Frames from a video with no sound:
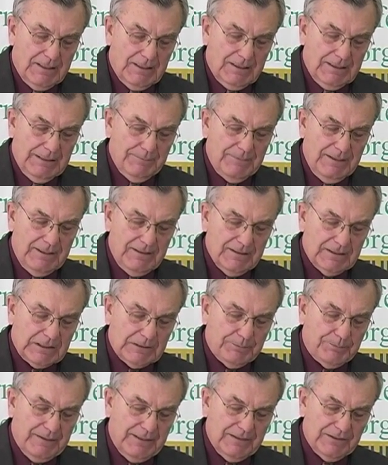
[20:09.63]
"Let me
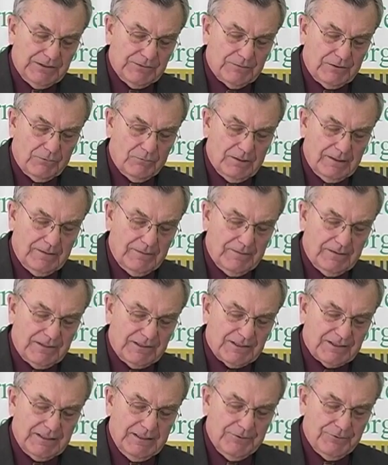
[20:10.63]
dispense with one of the
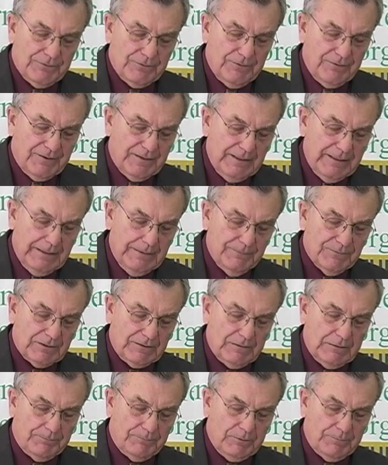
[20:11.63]
central themes
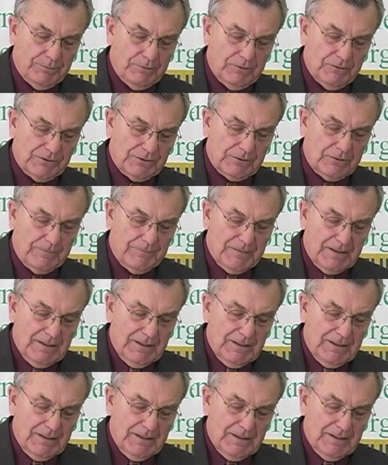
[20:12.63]
of the proposal.